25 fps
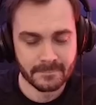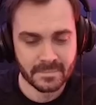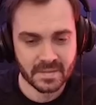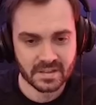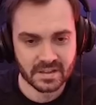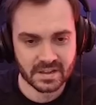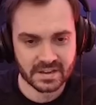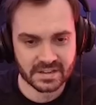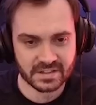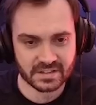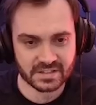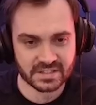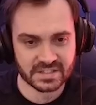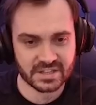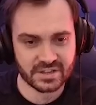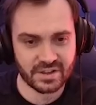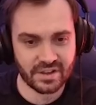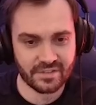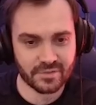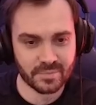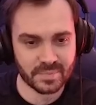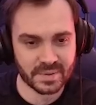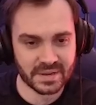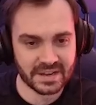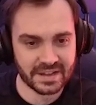It does say you
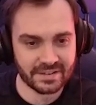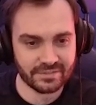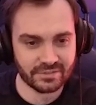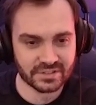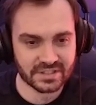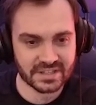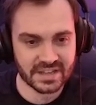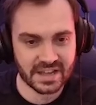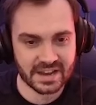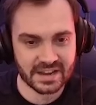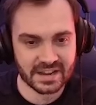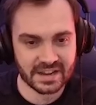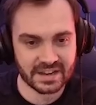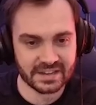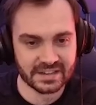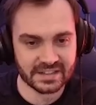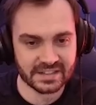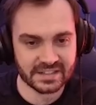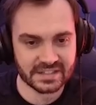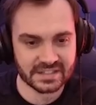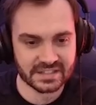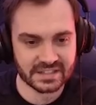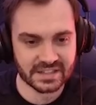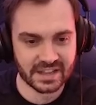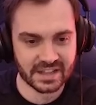have to be level 10 at
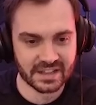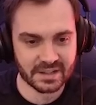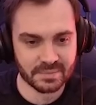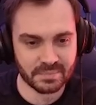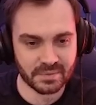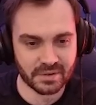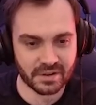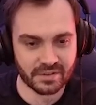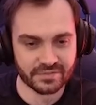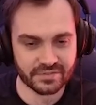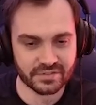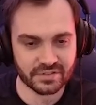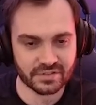least to get the buff.